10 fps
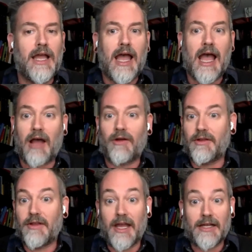how
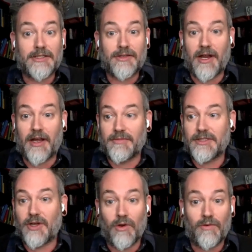do the
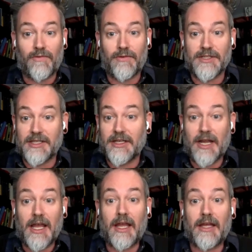hexagrams code for
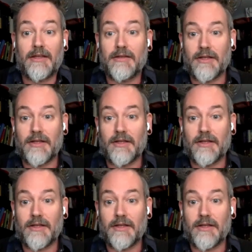DNA.